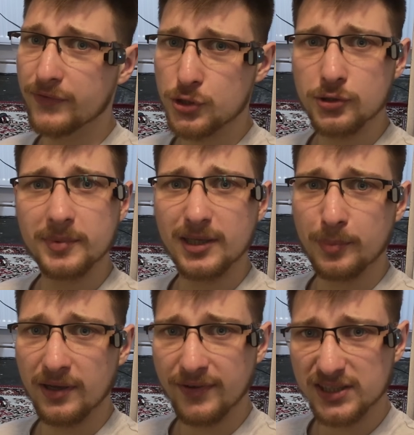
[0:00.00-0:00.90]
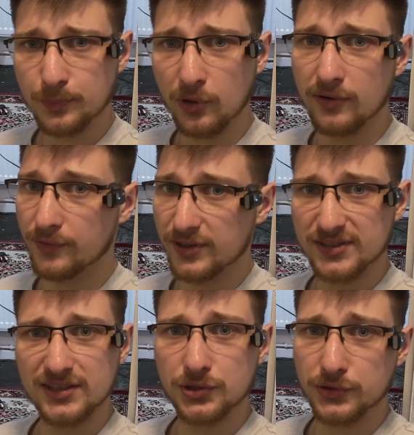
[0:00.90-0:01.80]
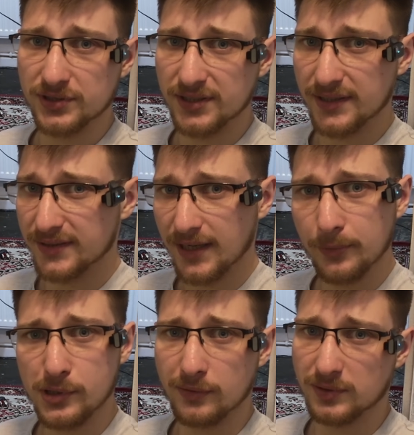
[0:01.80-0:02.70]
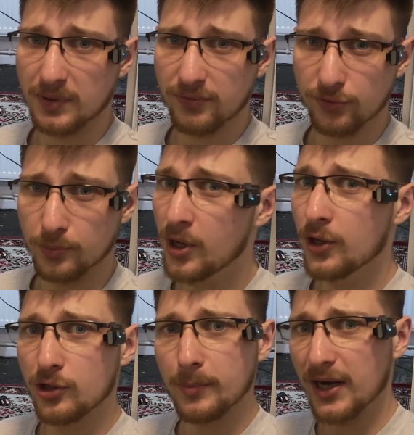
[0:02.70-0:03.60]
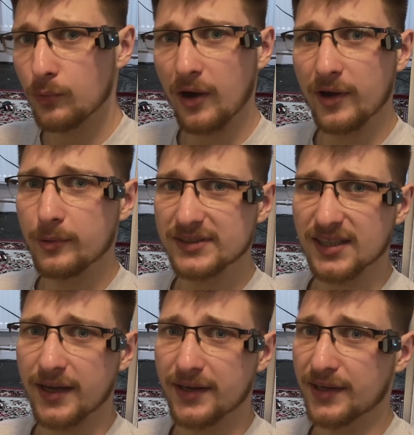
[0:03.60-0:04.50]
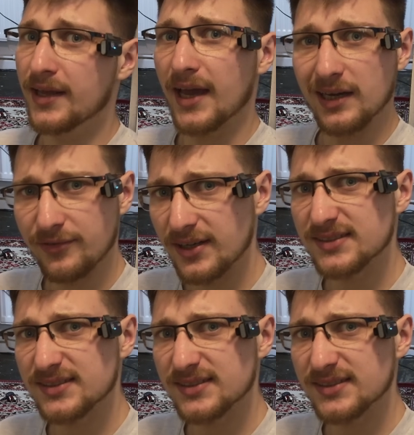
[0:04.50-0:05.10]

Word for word: This should be the perfect spot for the sensor to see the entirety of the bathroom, no matter where anyone's hiding. And if it